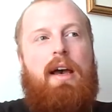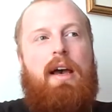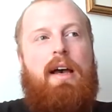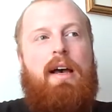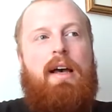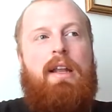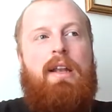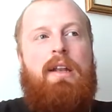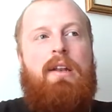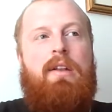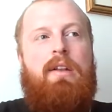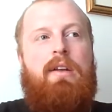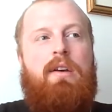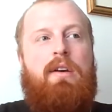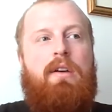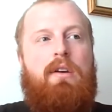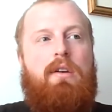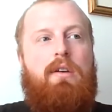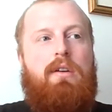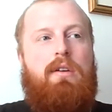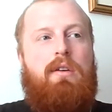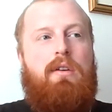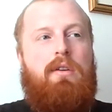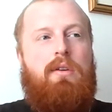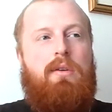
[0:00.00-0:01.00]
And
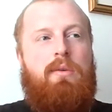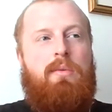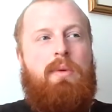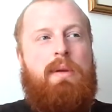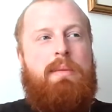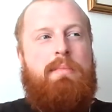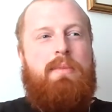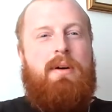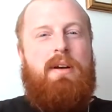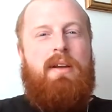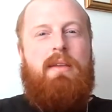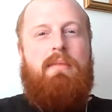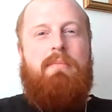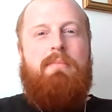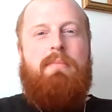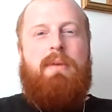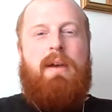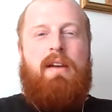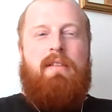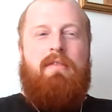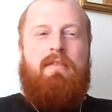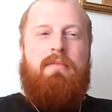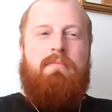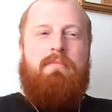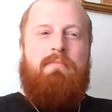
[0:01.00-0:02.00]
we might
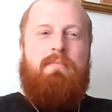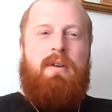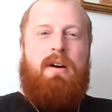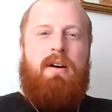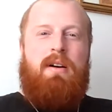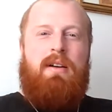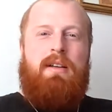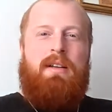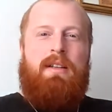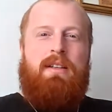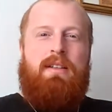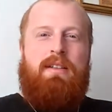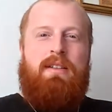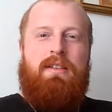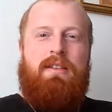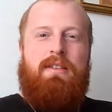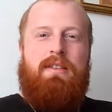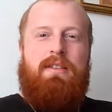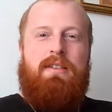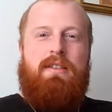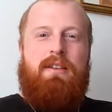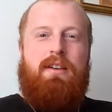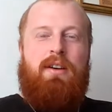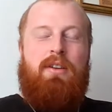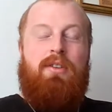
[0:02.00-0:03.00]
bear in mind
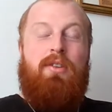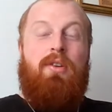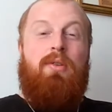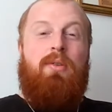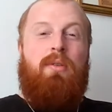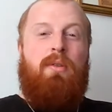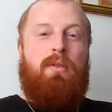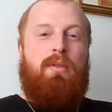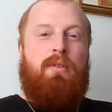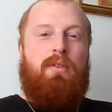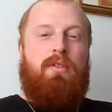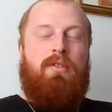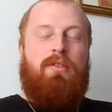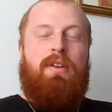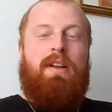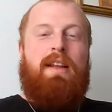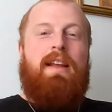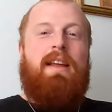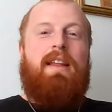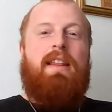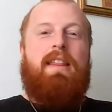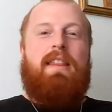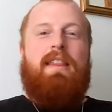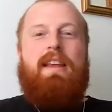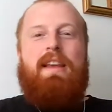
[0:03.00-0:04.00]
an old
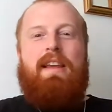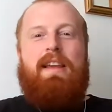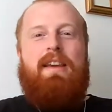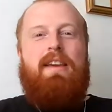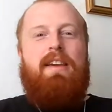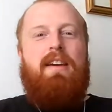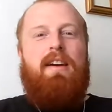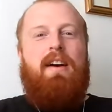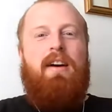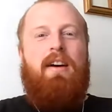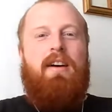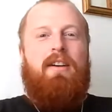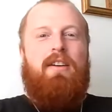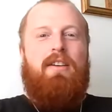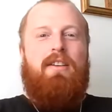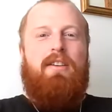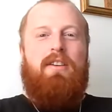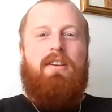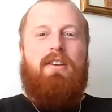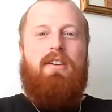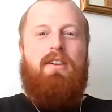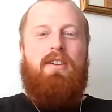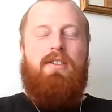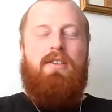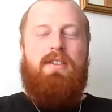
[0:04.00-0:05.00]
Greek thinker
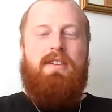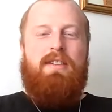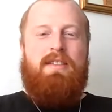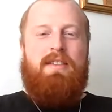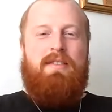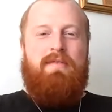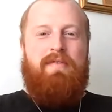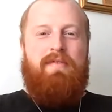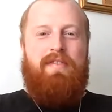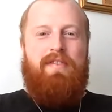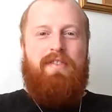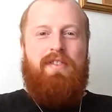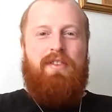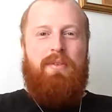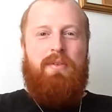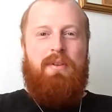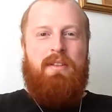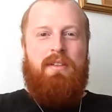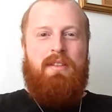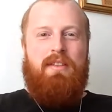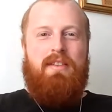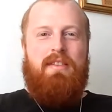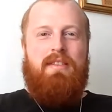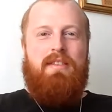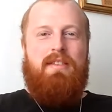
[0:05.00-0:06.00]
who has
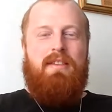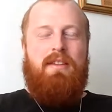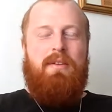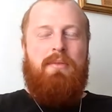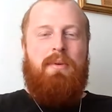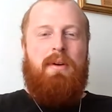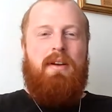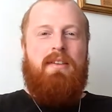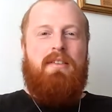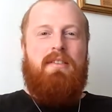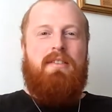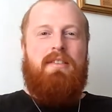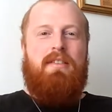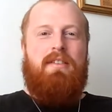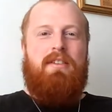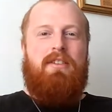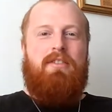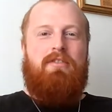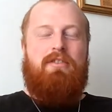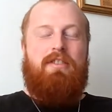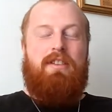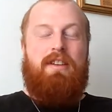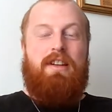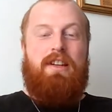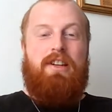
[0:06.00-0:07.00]
influenced the Western
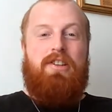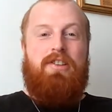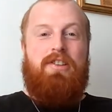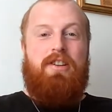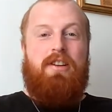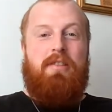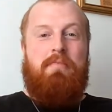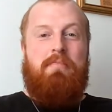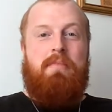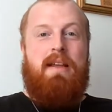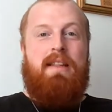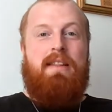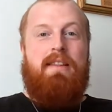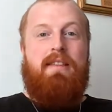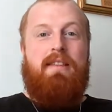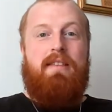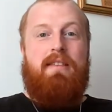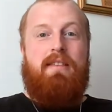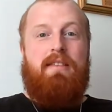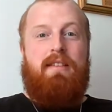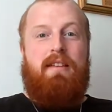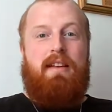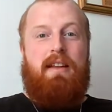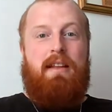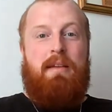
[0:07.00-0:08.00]
tradition
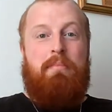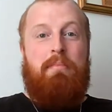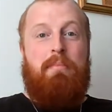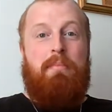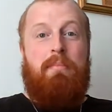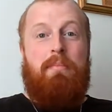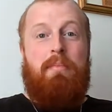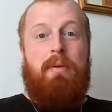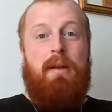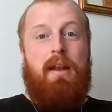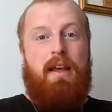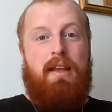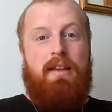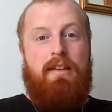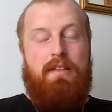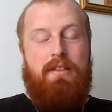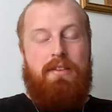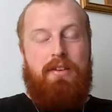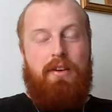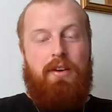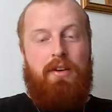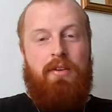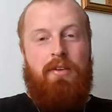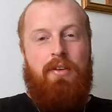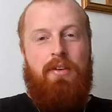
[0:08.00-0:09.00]
immensely,
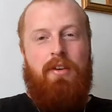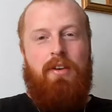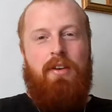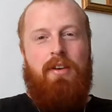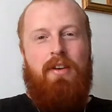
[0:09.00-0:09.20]
Plato,